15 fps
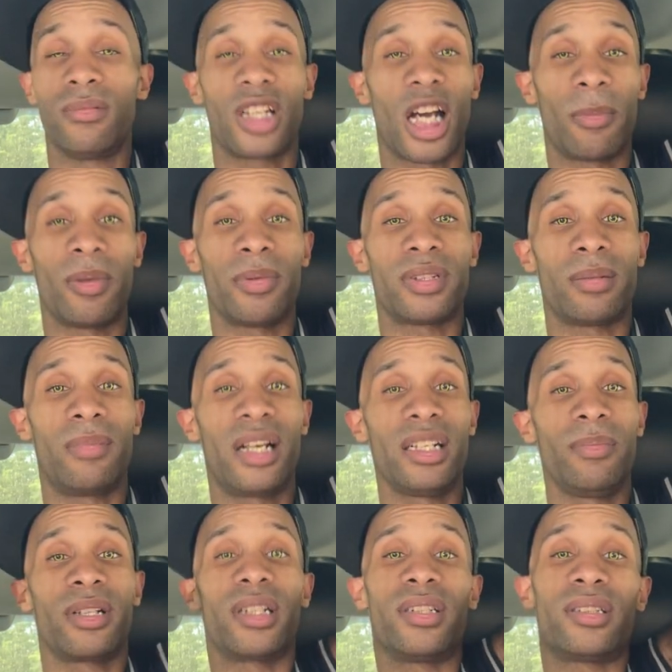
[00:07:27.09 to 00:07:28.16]
Come up with the
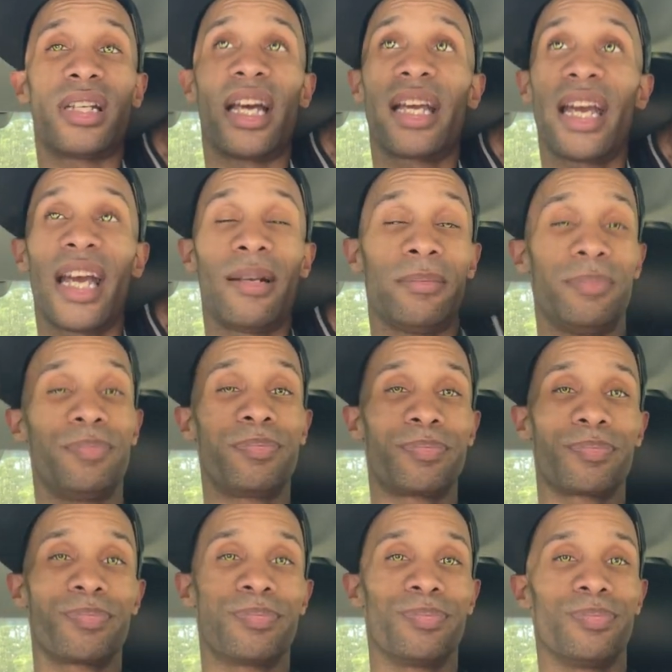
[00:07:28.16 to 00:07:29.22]
money because again,
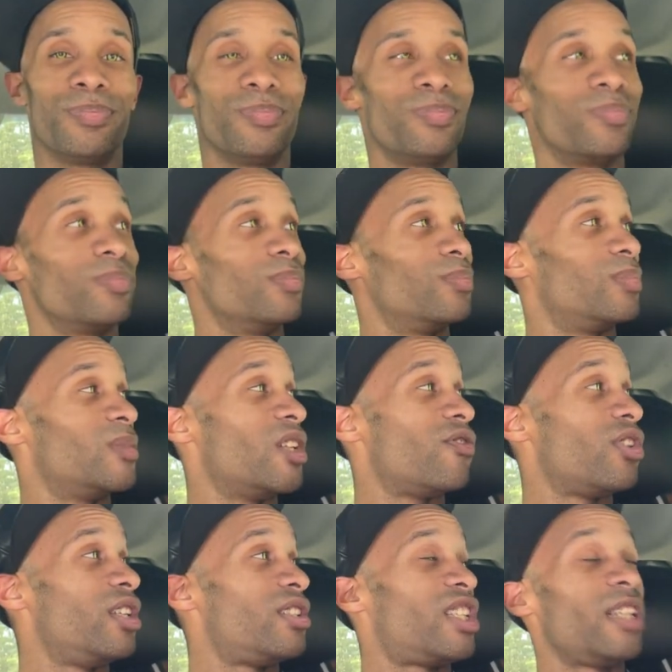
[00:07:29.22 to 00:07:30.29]
if
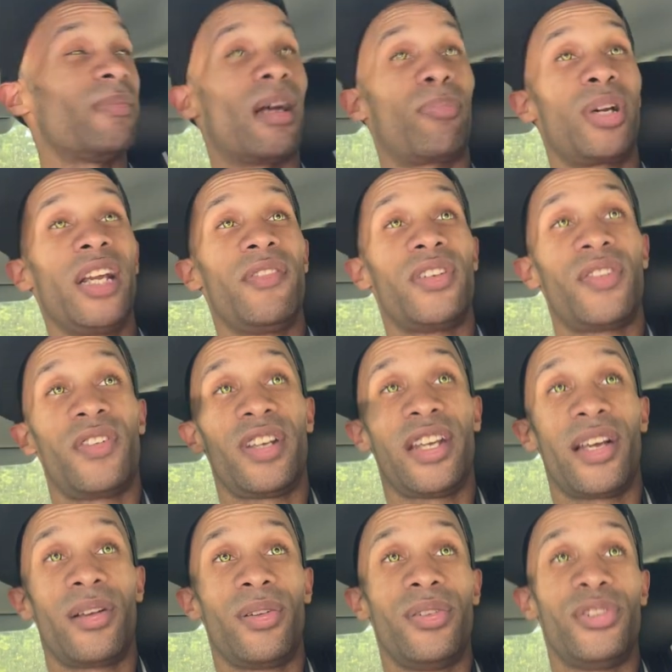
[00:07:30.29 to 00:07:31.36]
you didn't see my previous
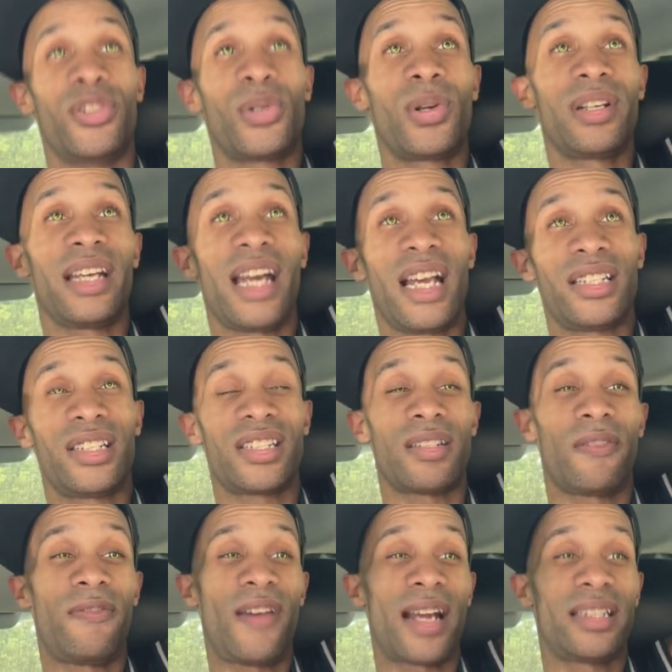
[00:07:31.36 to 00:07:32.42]
video, DoorDash is
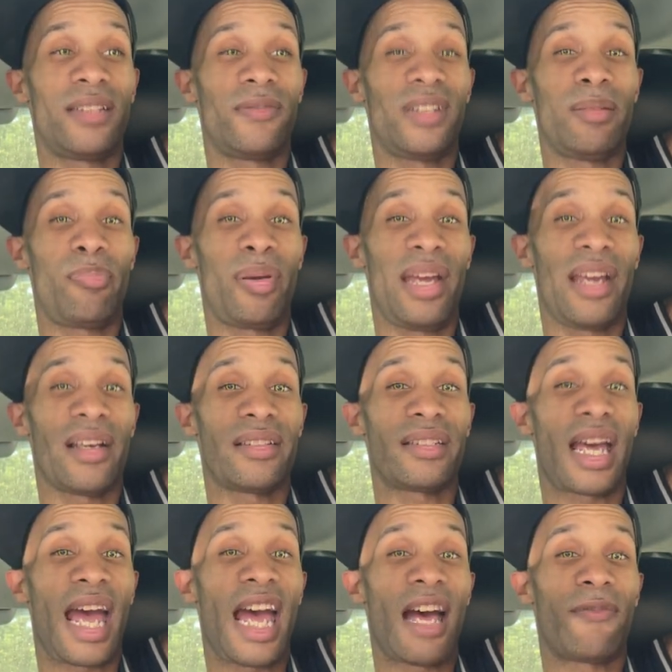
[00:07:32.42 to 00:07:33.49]
effectively paying us
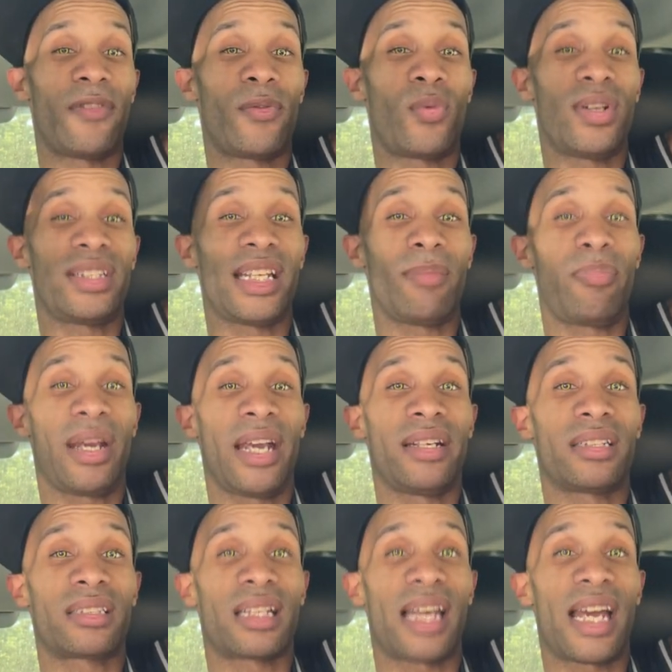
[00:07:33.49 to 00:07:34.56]
half of what they paid
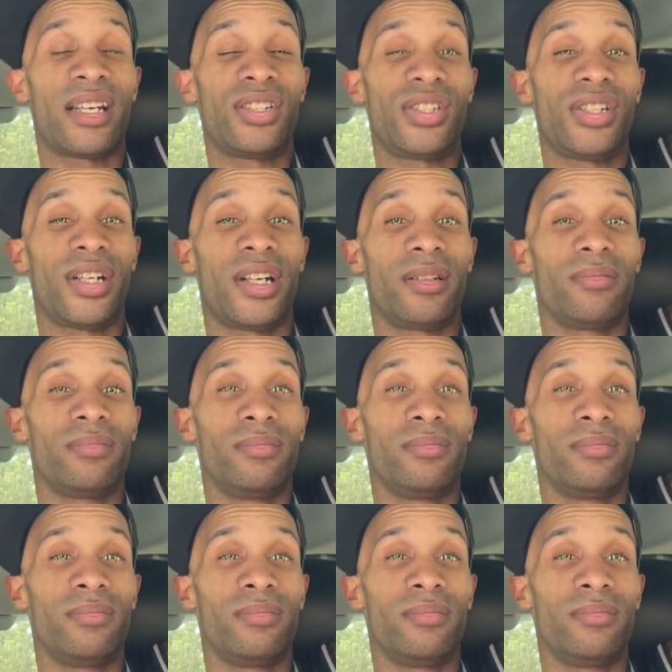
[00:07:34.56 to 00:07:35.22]
us last year.